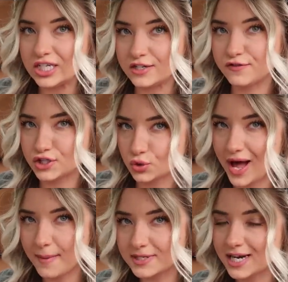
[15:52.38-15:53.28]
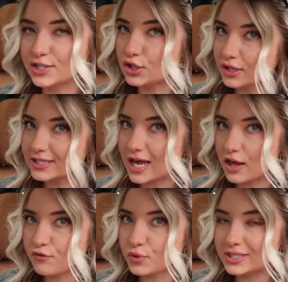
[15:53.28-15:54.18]
individual appetizer on a
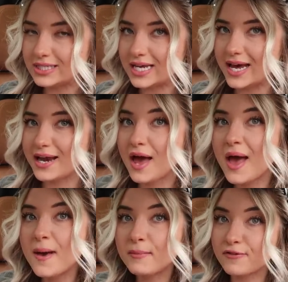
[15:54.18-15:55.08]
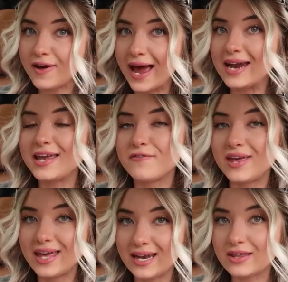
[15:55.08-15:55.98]
scale of 1 to 10, but if I had to give
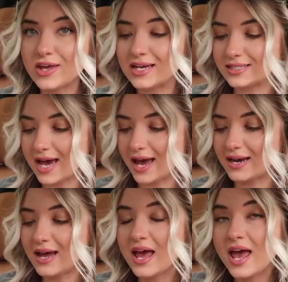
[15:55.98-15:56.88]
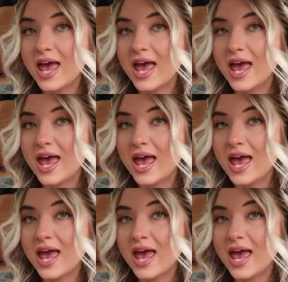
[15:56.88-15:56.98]
anything a 10,